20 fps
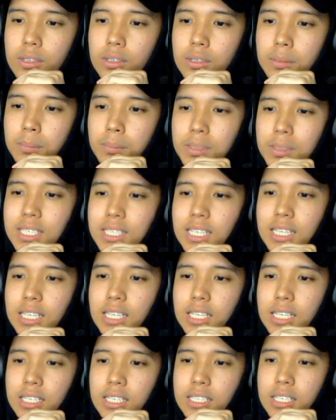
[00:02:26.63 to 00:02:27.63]
Minsan
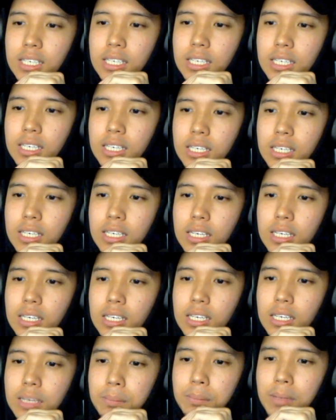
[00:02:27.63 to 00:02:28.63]
din kasi
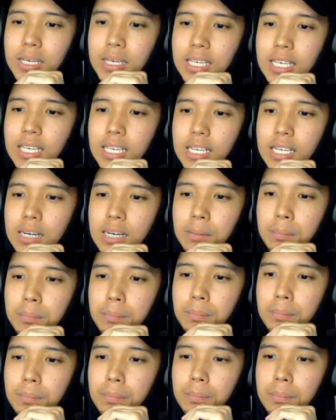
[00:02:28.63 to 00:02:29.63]
mahirap
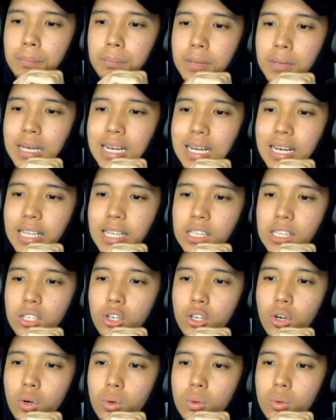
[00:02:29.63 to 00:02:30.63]
mag-let
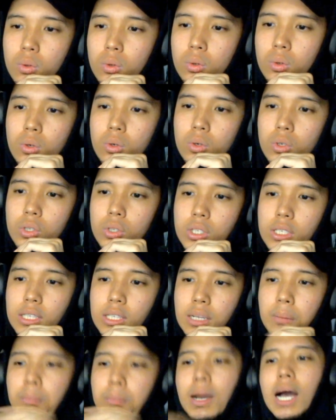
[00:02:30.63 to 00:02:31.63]
go sa
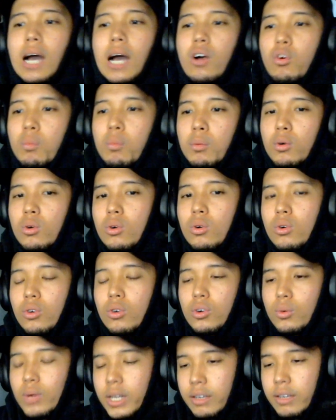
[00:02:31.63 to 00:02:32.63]
trabaho mo
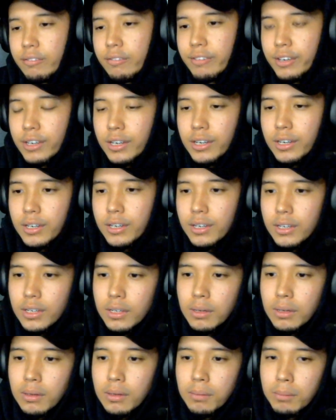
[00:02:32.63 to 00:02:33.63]
or whatever
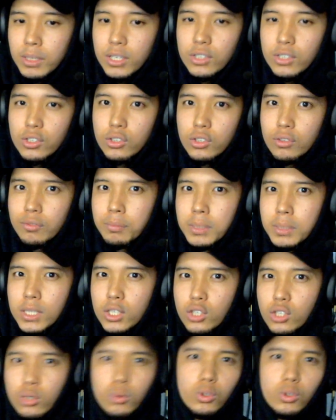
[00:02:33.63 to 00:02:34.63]
because you've been
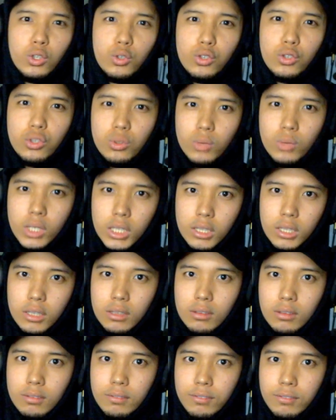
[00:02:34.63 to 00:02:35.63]
so used to it.
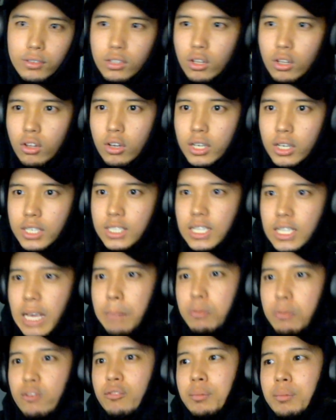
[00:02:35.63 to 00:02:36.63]
For the longest
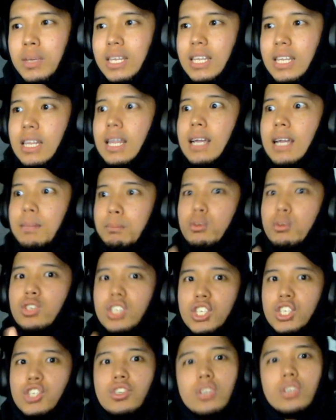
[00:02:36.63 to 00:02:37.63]
time, you've been in that
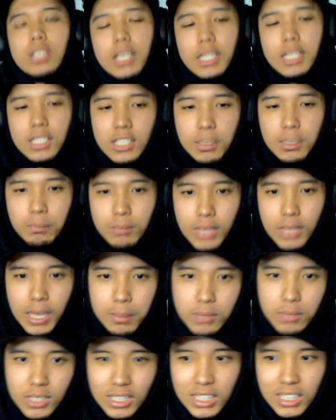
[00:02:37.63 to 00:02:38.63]
position. And
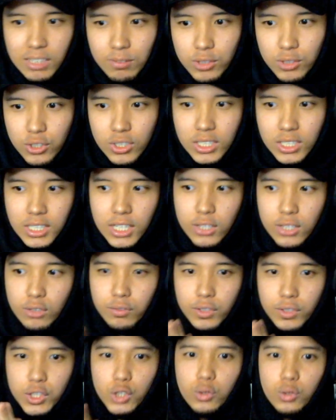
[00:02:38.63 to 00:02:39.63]
sometimes it gives you a sense of
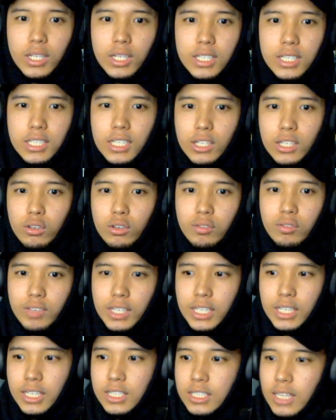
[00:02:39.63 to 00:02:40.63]
assurance and
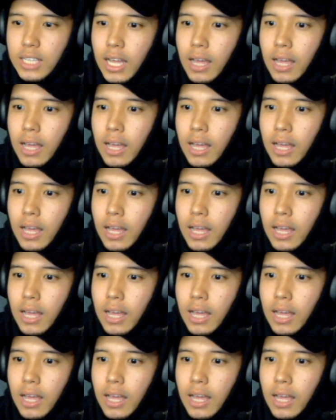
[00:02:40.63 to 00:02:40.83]
convenience na